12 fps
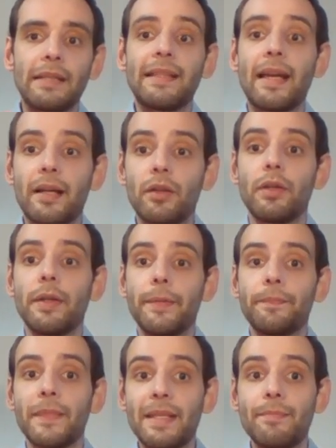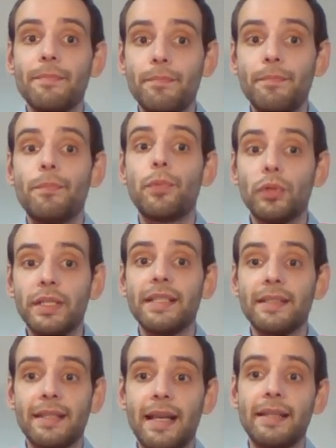they are gonna put
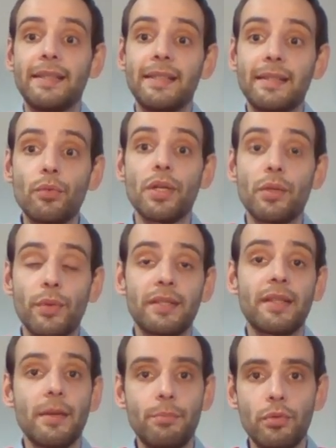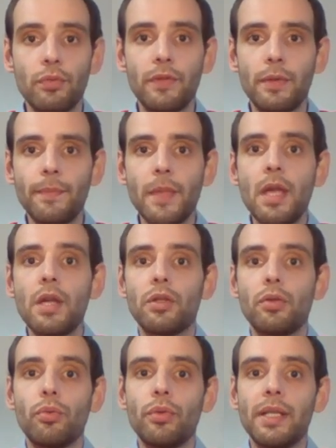inside this request approval
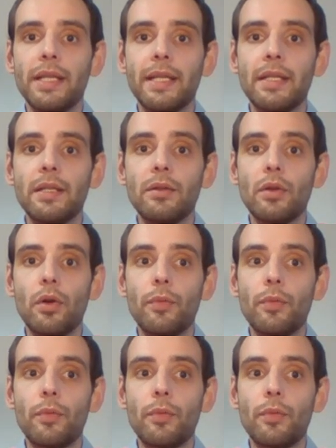to really